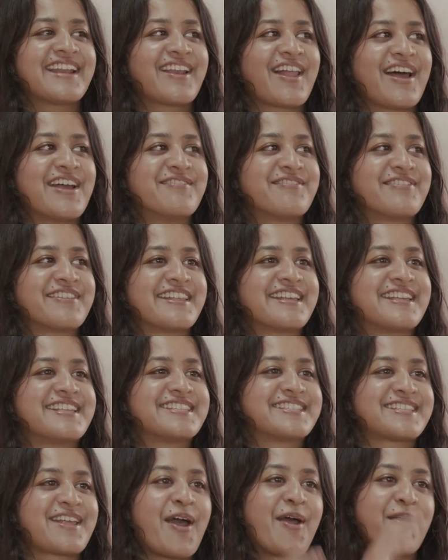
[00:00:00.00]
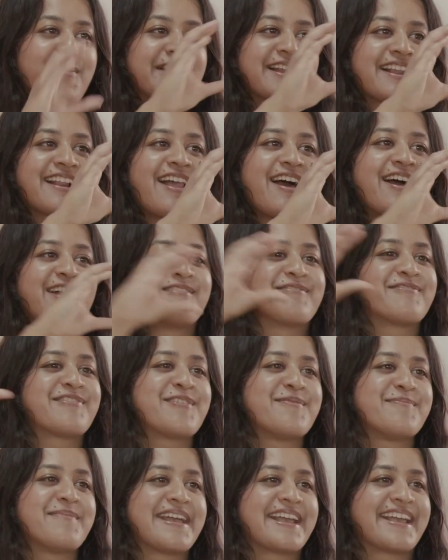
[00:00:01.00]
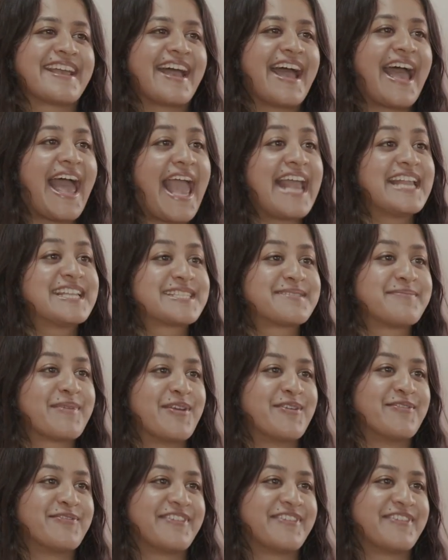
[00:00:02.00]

the headline for this. Owen Kline, filmmaker, hates movies.